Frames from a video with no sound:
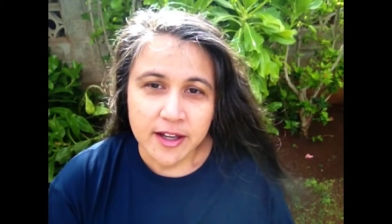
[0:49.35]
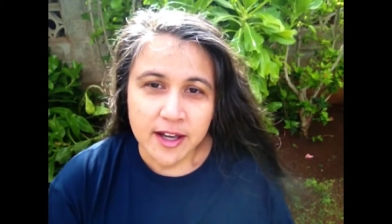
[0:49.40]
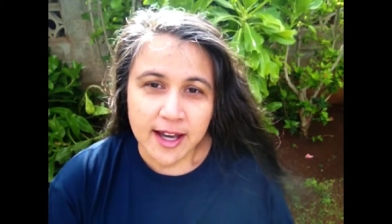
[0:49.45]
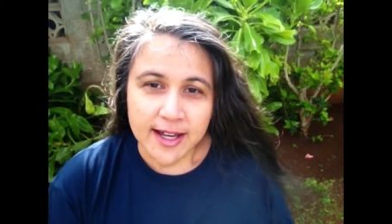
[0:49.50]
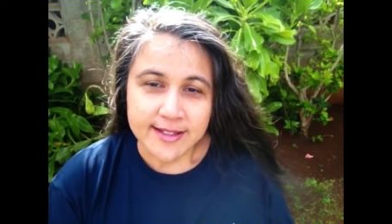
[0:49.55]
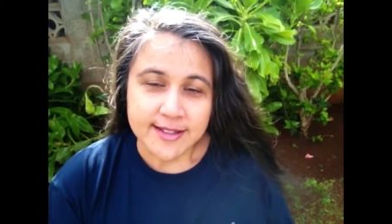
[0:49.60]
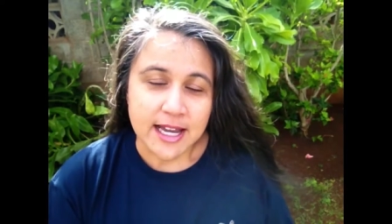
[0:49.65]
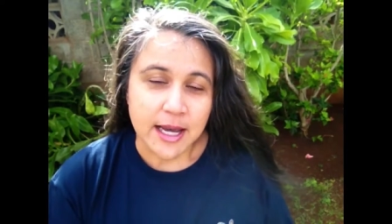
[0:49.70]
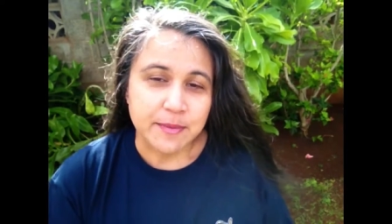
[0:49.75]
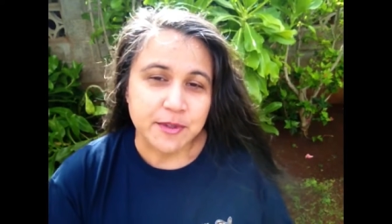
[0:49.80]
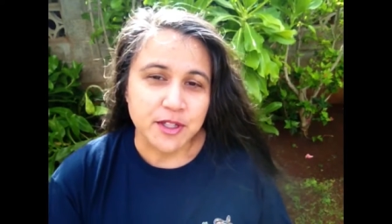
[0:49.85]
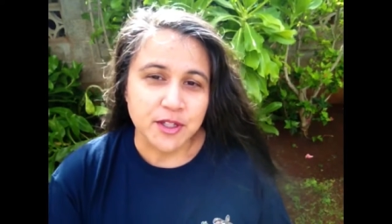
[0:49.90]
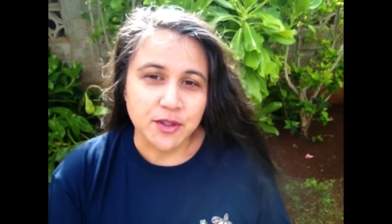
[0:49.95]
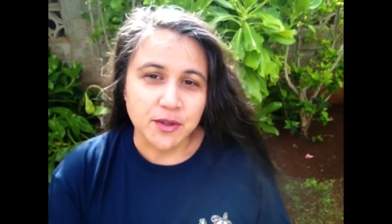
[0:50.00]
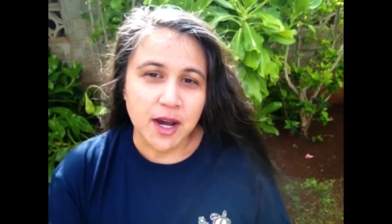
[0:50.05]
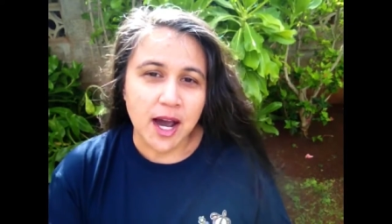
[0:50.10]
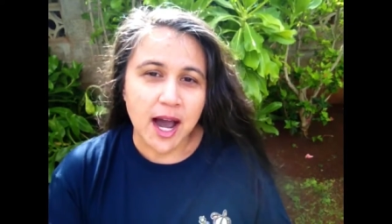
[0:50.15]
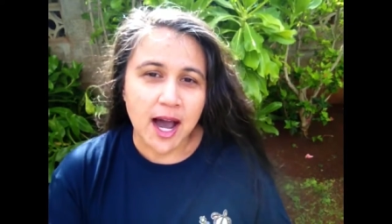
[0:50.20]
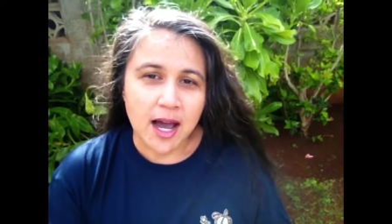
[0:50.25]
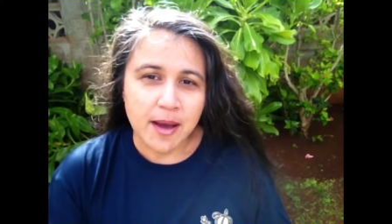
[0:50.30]
adopt a new
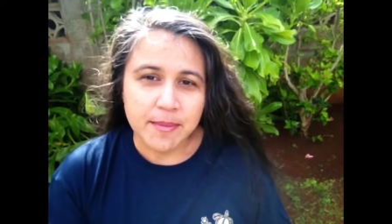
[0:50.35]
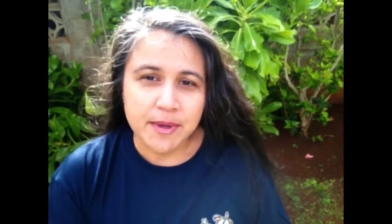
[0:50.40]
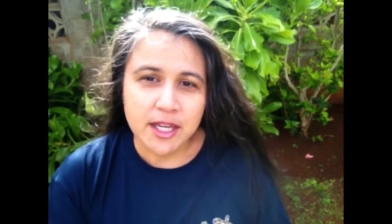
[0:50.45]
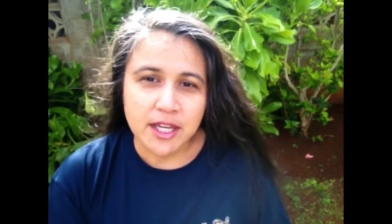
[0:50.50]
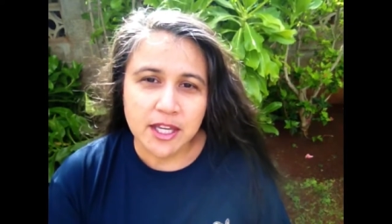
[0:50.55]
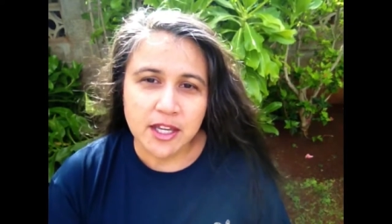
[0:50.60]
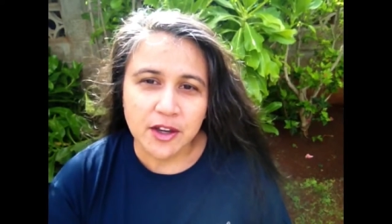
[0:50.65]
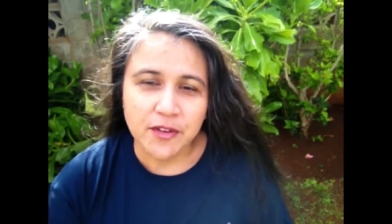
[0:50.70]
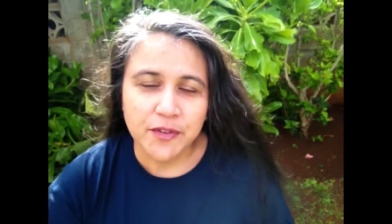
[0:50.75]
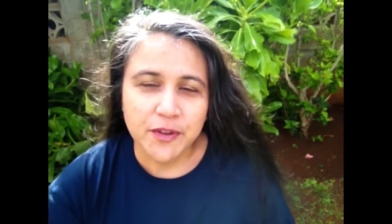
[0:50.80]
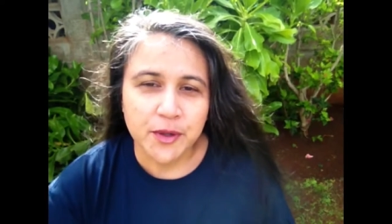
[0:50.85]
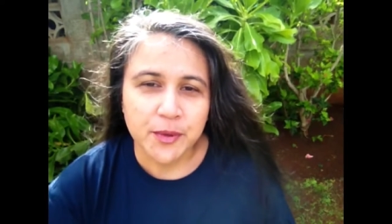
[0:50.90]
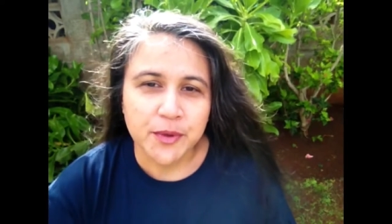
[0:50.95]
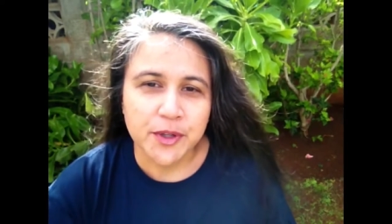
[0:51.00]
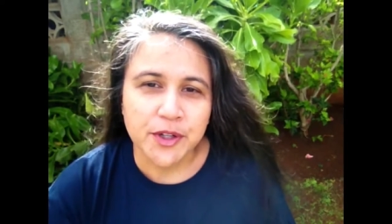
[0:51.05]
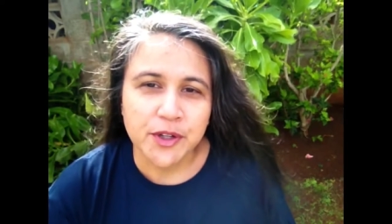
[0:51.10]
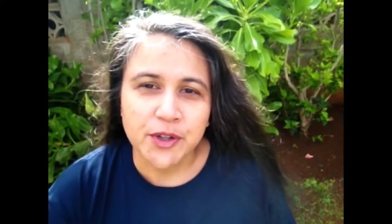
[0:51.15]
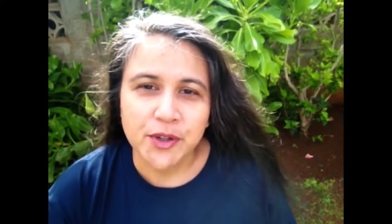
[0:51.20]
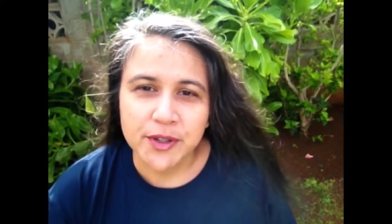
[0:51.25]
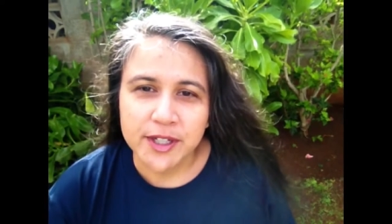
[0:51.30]
hobby, if you
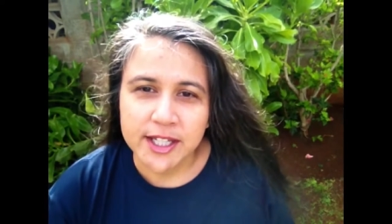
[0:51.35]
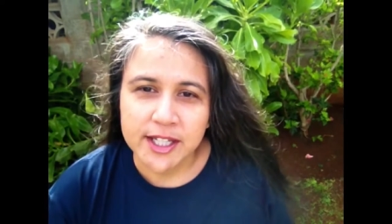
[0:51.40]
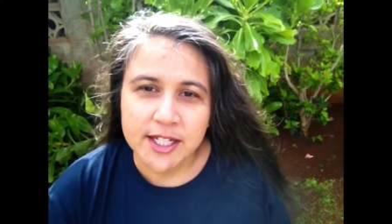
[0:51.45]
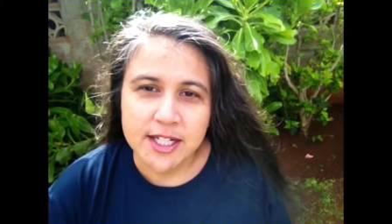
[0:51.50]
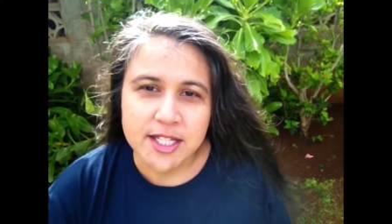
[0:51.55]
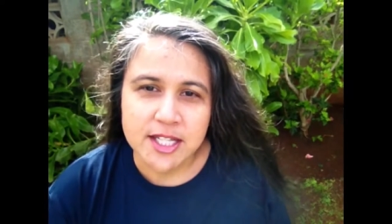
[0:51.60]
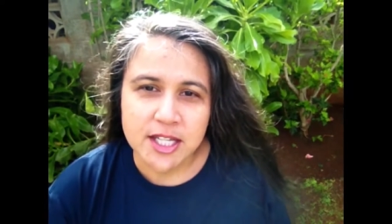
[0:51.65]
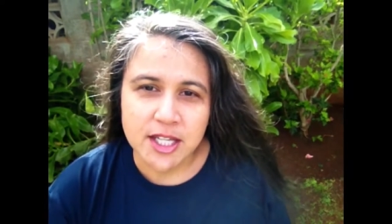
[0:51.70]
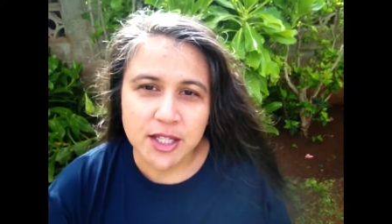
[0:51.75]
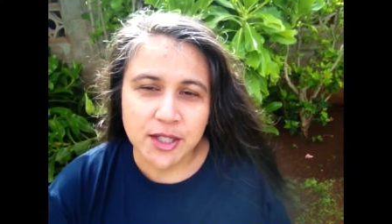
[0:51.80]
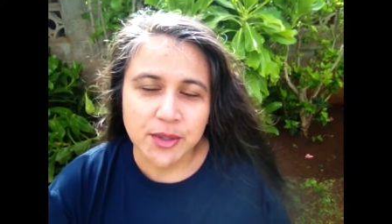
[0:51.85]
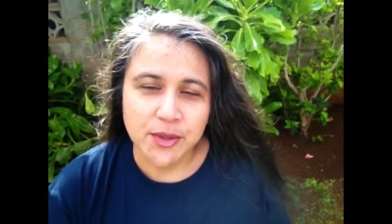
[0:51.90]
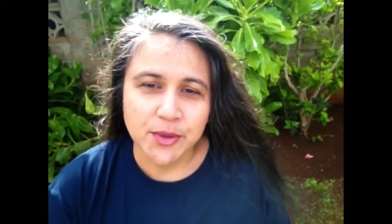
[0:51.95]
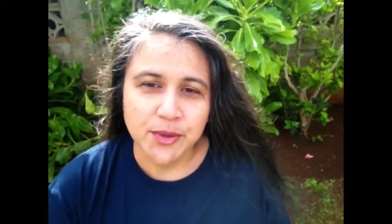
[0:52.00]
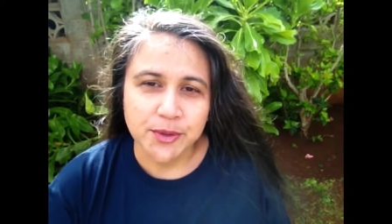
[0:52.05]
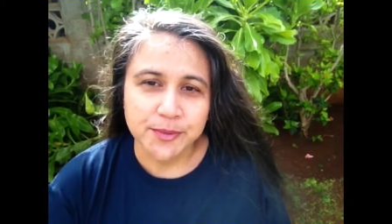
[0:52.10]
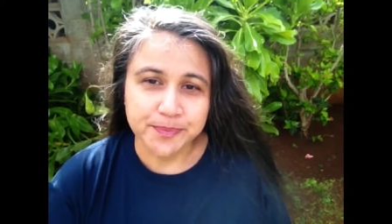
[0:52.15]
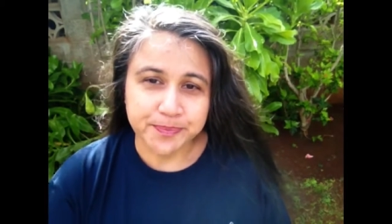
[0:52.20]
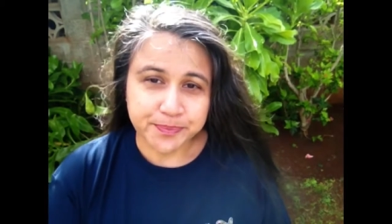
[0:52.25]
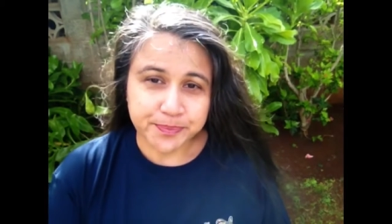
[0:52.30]
were going
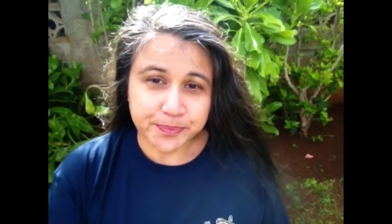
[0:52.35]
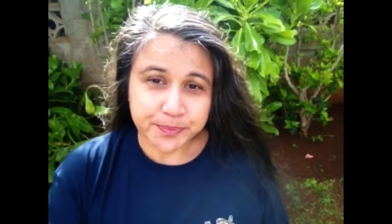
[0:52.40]
to